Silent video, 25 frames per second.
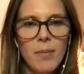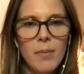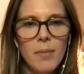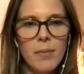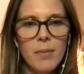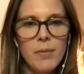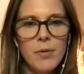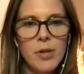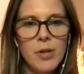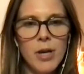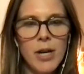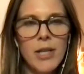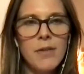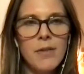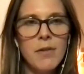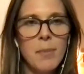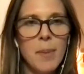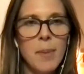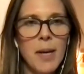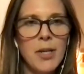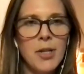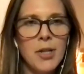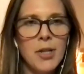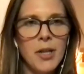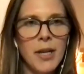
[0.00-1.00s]

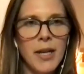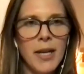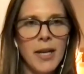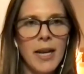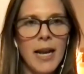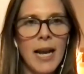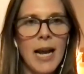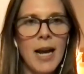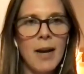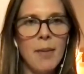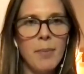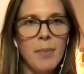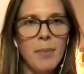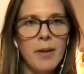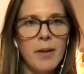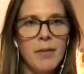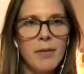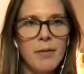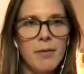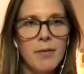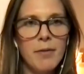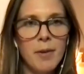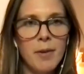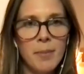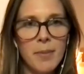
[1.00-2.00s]
transformation can
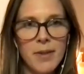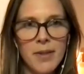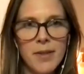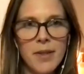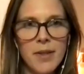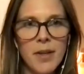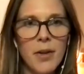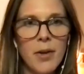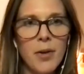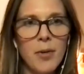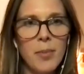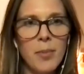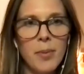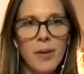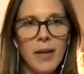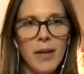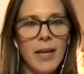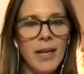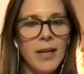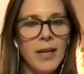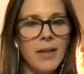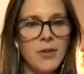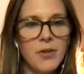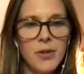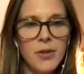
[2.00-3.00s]
happen from the subtle
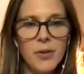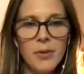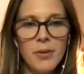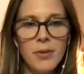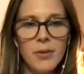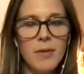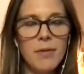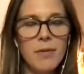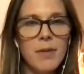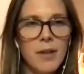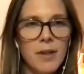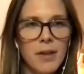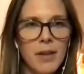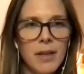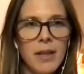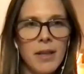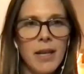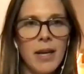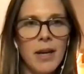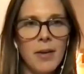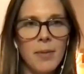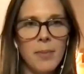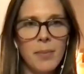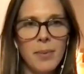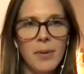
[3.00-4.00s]
plant to the very
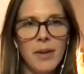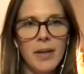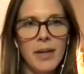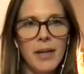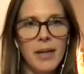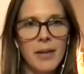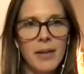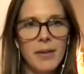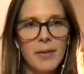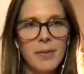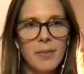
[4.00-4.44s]
loud plant.